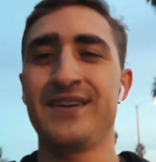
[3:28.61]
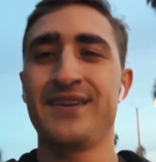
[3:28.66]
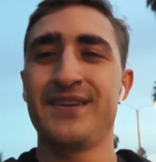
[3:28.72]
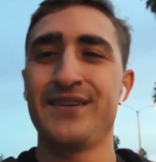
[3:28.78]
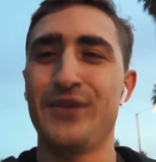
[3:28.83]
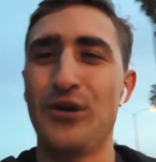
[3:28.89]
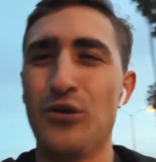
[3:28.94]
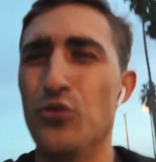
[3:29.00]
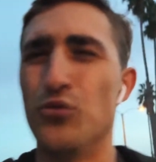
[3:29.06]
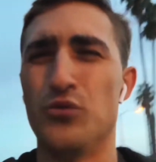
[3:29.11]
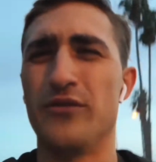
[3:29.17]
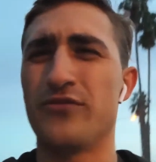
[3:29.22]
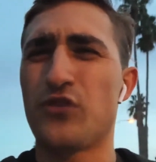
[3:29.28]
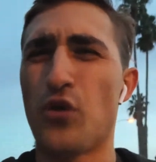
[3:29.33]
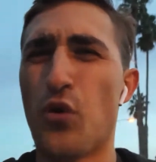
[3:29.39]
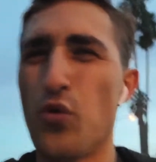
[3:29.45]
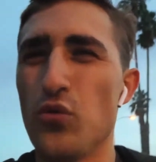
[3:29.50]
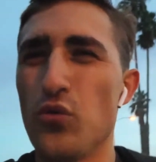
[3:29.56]
No, of
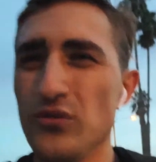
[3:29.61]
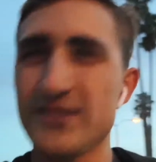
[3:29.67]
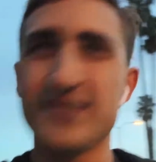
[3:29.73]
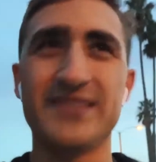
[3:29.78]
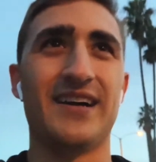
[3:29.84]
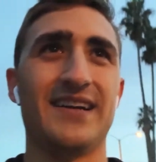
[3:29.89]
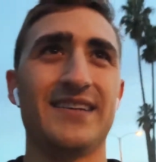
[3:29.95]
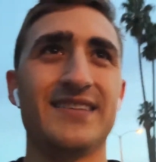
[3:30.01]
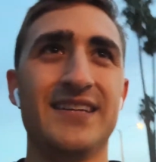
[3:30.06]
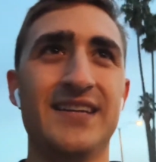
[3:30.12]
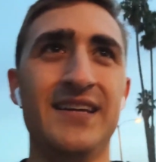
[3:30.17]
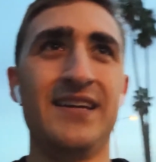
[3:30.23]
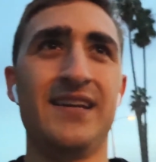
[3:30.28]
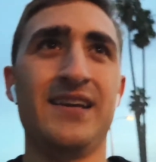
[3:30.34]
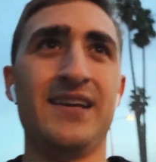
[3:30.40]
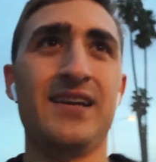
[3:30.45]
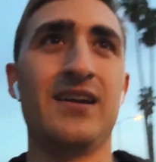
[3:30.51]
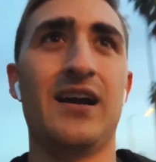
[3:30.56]
course not.
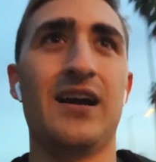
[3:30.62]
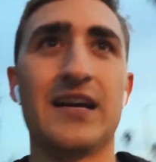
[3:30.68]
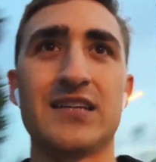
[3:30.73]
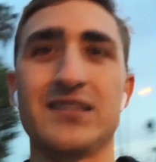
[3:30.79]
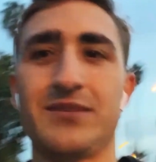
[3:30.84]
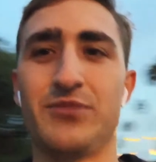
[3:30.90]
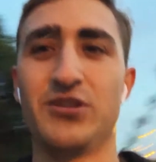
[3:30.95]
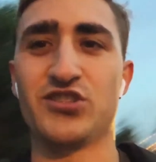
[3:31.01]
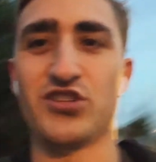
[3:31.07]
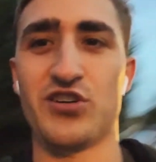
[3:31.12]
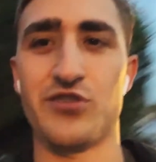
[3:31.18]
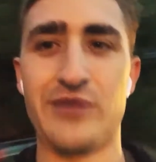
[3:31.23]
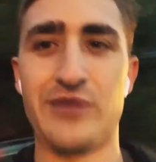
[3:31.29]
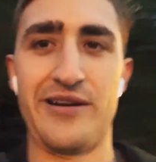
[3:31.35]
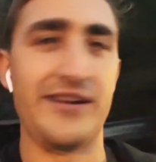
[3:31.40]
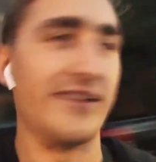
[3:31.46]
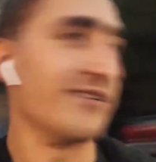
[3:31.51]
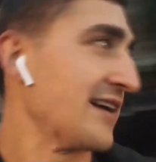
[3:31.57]
Actually, I'm gonna turn
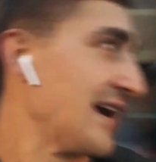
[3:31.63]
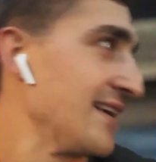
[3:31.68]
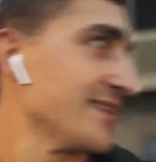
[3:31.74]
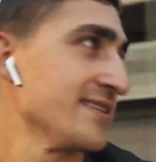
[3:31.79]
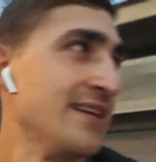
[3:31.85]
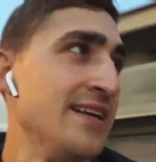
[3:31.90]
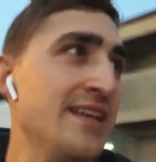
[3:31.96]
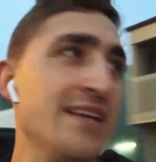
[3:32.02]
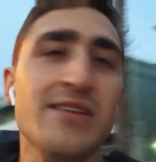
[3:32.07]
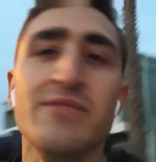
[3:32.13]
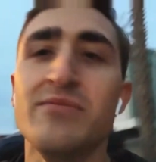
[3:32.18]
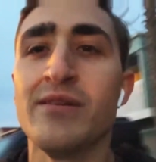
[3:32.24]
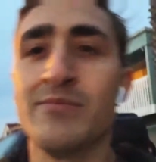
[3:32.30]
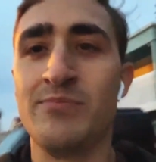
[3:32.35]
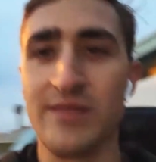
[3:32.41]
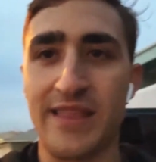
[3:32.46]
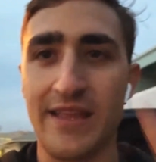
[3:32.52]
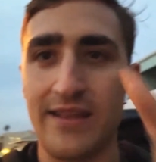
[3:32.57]
around here, guys.
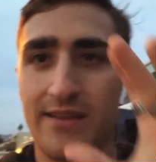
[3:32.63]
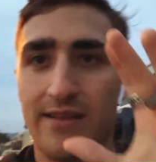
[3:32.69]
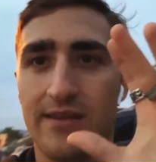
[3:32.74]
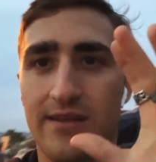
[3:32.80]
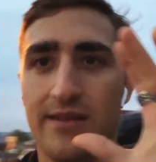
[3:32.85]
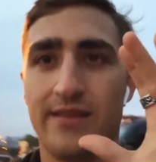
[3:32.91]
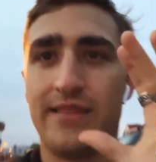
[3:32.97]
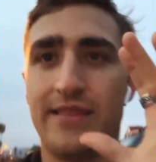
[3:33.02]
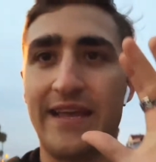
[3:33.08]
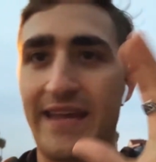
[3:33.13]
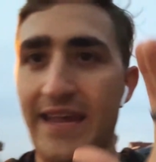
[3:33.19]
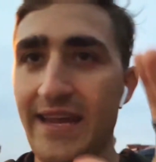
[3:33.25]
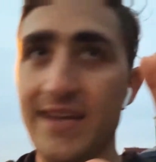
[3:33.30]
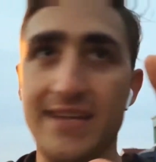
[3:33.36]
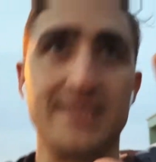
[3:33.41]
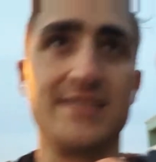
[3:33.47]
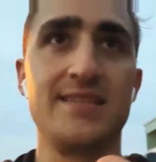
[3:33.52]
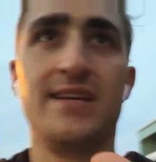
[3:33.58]
But they
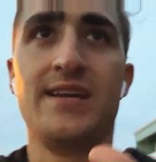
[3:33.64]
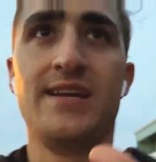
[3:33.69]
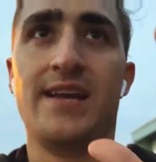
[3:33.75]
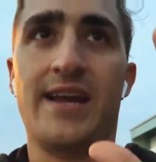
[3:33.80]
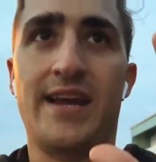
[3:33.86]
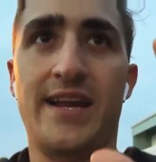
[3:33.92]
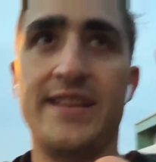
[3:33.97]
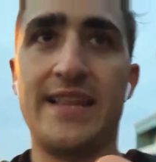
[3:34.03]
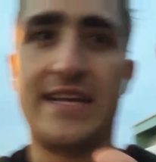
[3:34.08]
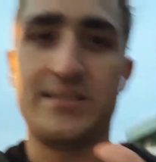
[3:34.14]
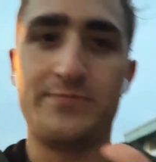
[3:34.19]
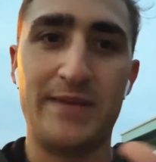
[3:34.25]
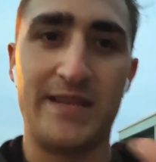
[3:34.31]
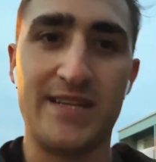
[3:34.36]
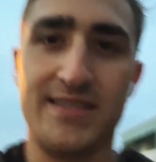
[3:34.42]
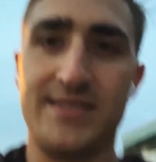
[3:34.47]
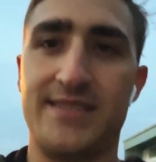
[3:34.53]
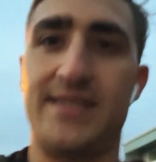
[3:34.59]
can't. And that's
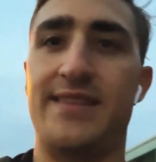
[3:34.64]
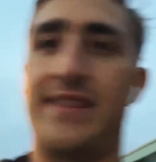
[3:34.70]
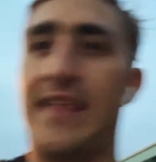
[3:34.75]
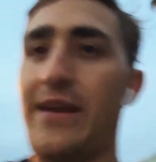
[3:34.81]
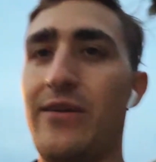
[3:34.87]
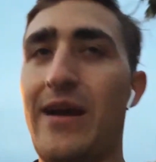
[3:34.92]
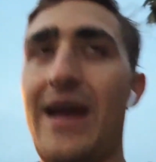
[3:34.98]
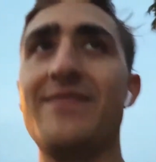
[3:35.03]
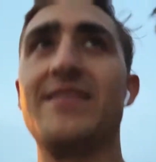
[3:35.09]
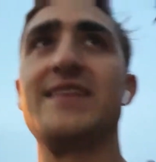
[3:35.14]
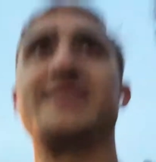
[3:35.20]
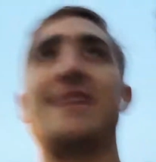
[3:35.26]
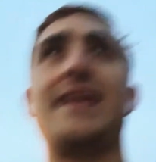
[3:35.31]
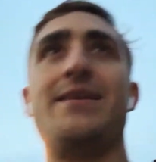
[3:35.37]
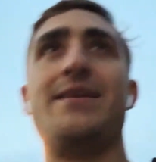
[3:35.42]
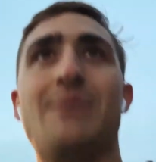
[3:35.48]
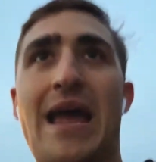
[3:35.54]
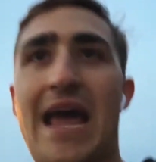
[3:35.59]
because they don't have the
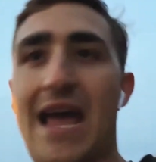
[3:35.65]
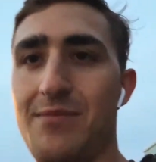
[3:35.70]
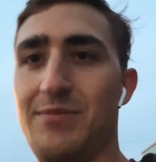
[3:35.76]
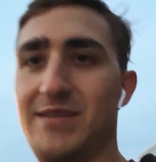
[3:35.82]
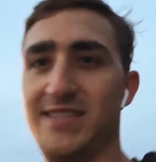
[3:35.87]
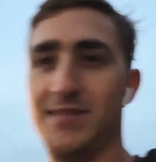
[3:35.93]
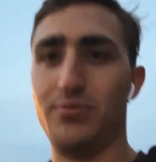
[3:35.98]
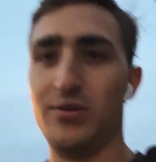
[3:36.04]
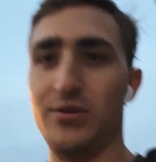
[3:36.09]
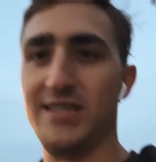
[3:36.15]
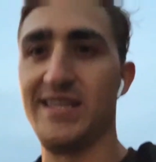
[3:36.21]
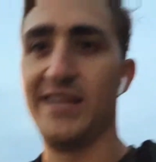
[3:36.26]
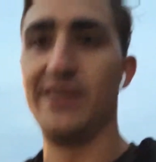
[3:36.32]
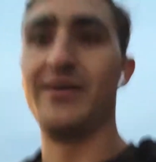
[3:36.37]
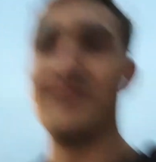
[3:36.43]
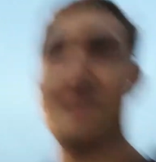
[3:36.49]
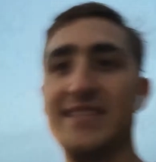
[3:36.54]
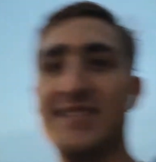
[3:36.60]
same habits in place. They don't
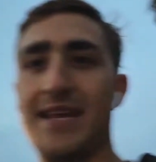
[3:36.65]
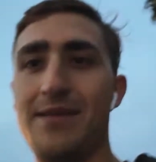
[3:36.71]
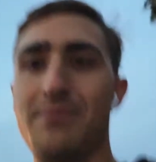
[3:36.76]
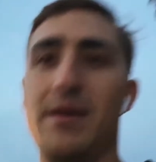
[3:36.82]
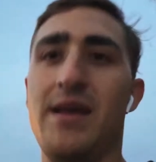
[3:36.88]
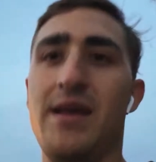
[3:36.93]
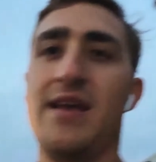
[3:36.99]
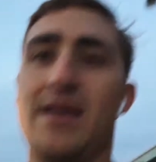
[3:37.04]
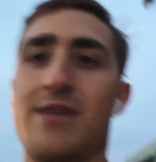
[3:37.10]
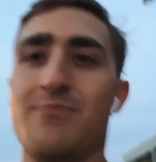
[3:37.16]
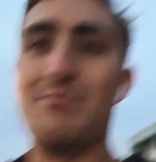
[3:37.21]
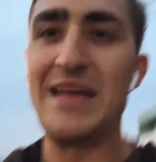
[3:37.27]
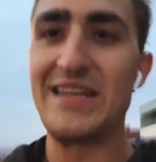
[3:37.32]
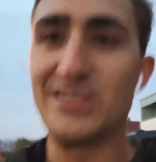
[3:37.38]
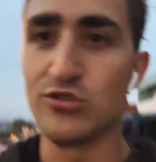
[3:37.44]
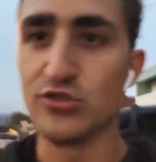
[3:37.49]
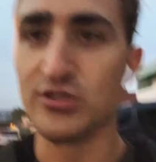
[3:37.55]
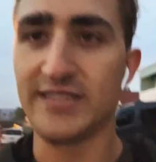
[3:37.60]
have the same
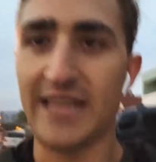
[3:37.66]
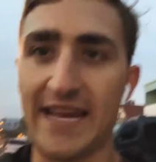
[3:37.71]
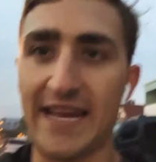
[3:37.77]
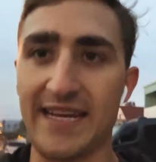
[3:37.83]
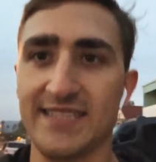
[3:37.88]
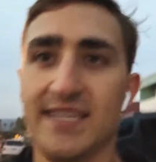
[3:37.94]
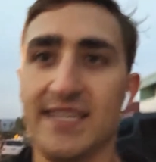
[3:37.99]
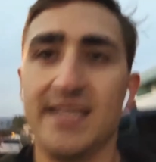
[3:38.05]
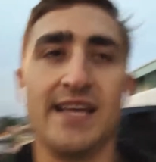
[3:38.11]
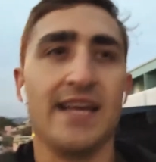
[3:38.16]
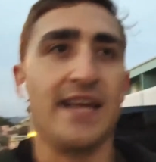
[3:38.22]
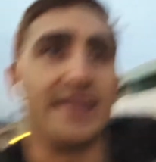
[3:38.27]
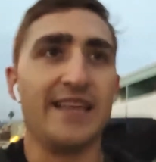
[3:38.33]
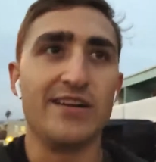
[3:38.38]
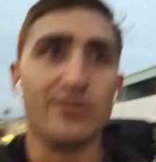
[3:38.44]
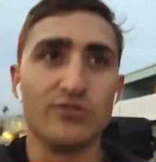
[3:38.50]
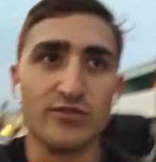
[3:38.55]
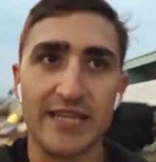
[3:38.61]
mental state. And they
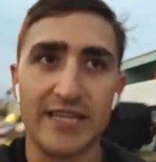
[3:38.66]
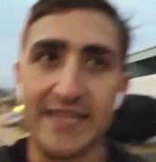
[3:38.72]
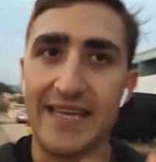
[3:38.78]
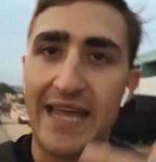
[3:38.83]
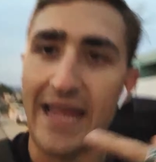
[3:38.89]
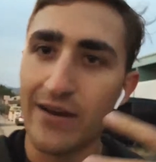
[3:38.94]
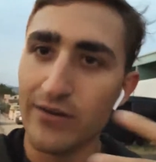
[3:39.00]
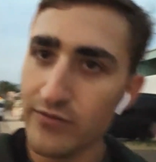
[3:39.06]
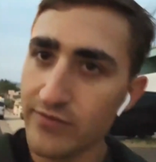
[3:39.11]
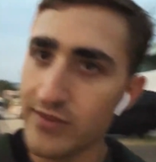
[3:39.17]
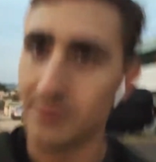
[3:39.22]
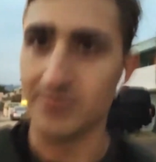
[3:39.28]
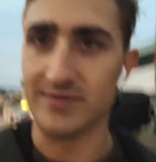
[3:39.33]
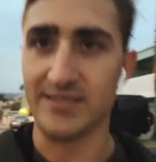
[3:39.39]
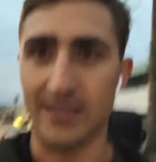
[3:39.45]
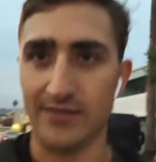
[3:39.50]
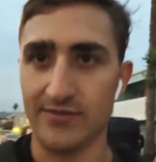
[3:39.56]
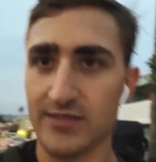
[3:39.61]
don't take care of
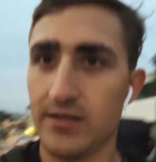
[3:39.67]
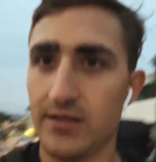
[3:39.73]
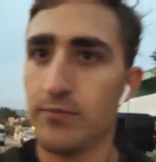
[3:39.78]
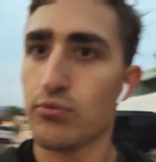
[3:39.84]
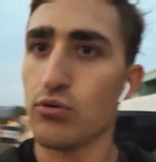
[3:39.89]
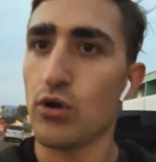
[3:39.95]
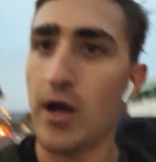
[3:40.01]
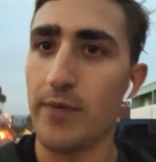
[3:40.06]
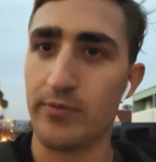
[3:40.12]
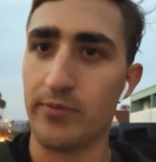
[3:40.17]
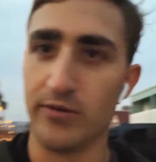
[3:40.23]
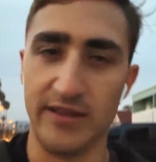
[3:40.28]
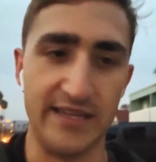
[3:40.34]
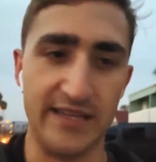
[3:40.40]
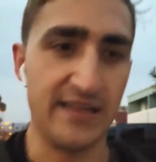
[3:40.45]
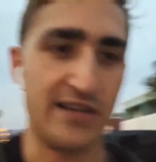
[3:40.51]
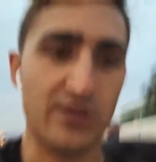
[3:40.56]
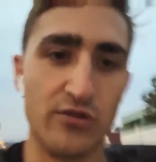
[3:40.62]
themselves properly
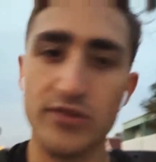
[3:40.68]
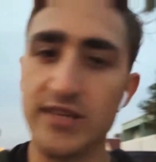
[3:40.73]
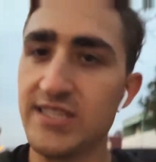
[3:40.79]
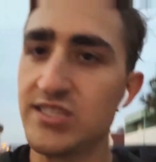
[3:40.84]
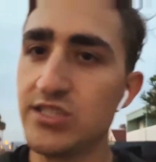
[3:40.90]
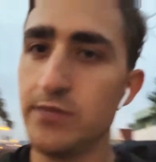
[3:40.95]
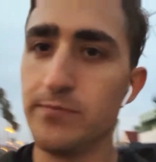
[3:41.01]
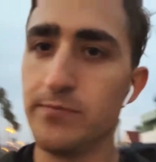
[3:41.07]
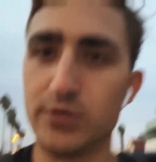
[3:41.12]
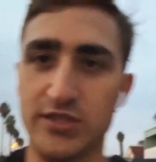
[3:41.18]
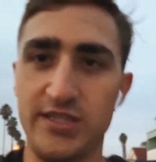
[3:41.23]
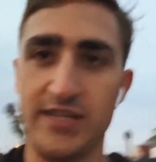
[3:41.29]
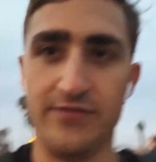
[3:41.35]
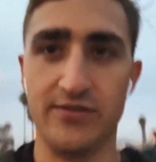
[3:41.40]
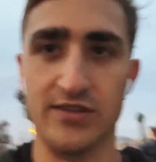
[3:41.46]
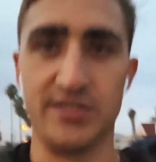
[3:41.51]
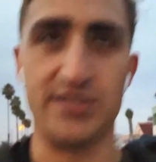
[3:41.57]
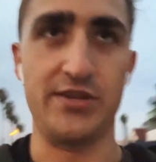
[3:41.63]
like all these super
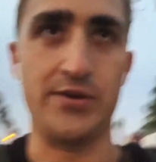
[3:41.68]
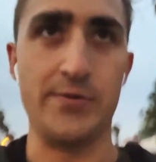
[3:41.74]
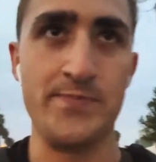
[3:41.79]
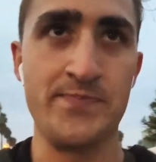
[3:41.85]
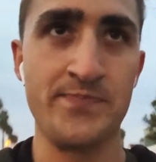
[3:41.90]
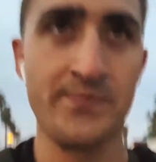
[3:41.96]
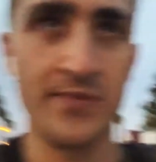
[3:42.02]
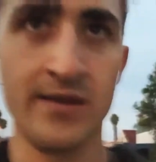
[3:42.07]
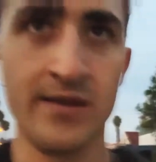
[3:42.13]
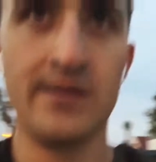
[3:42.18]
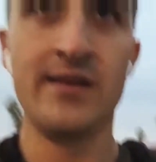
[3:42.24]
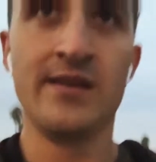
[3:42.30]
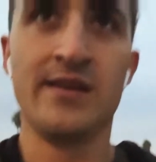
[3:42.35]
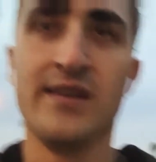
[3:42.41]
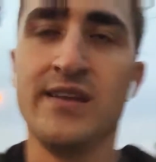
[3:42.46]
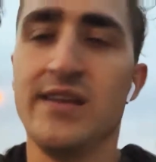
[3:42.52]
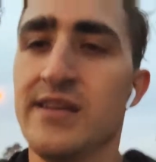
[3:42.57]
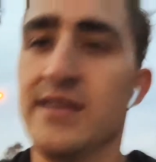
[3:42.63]
achievers do.
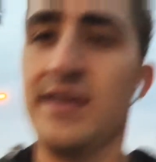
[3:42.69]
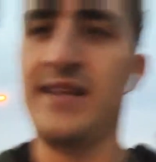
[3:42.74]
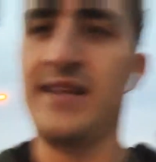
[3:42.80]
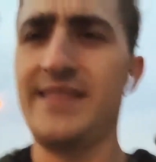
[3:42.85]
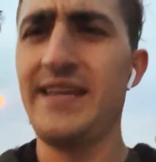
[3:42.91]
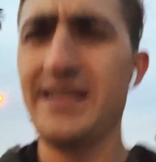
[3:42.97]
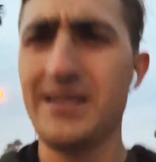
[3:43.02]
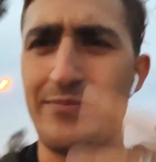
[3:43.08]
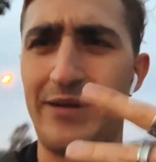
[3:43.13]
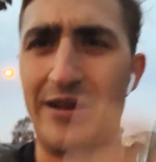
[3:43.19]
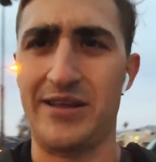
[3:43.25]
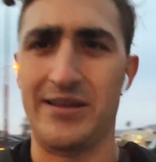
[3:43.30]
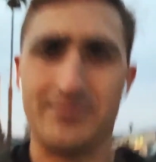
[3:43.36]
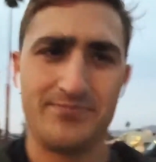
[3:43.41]
And think about it.